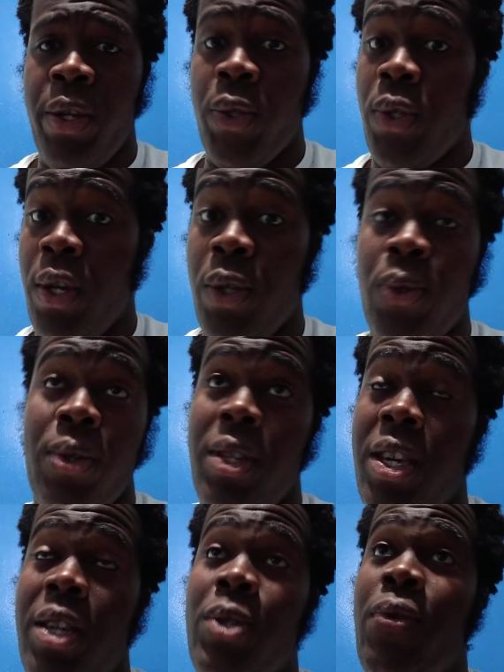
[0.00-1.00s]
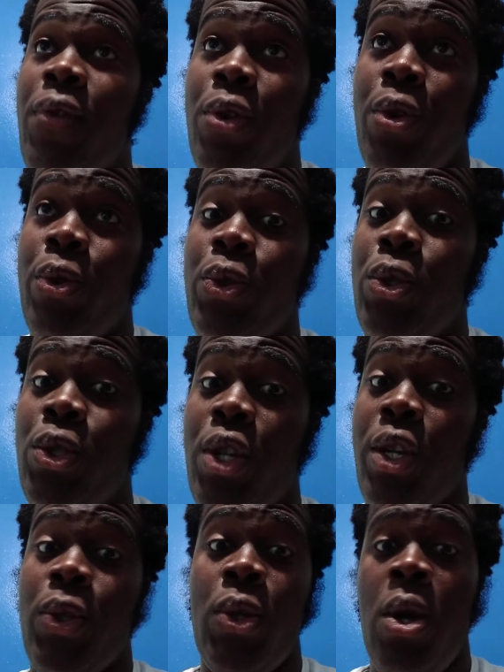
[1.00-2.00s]
an excuse for these fools to
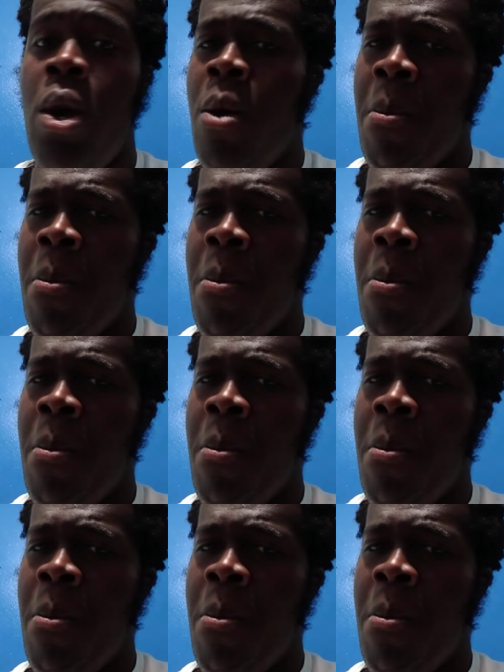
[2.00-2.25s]
just